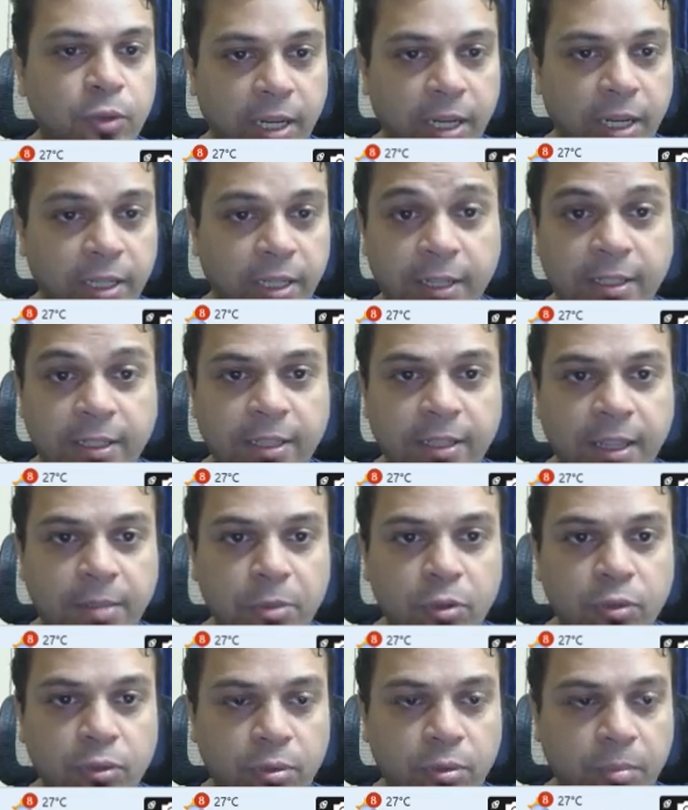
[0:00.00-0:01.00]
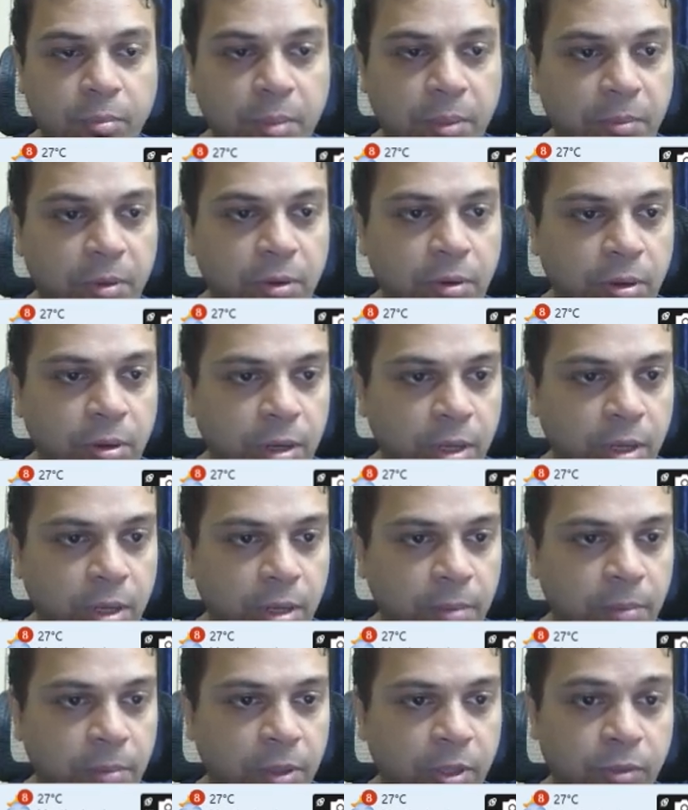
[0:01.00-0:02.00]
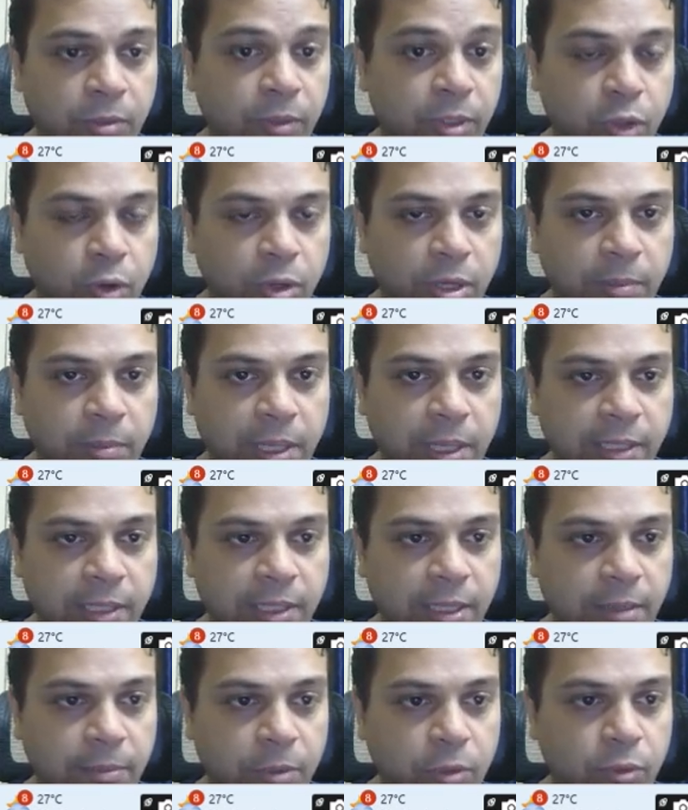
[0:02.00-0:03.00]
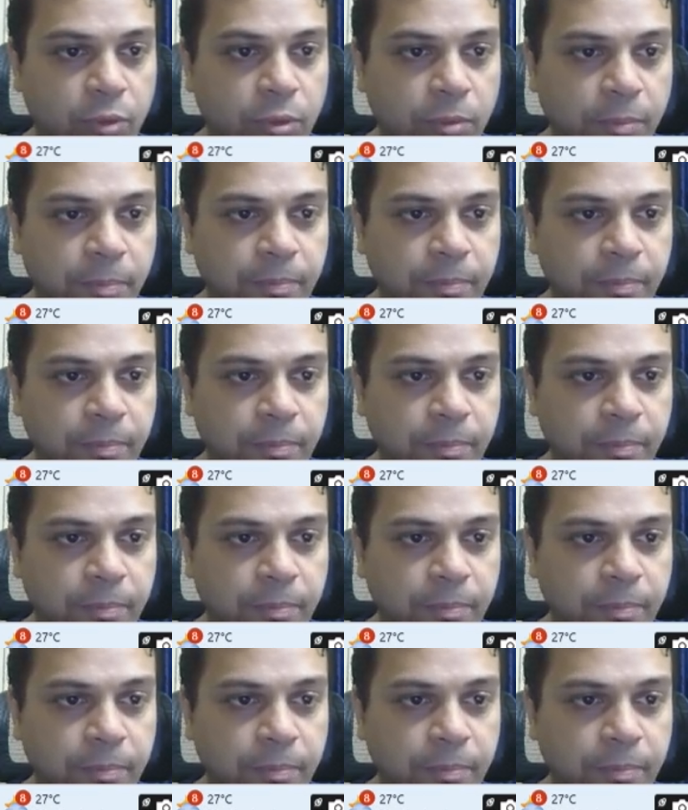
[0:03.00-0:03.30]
It's the same user, remember, because we sorted by the same user,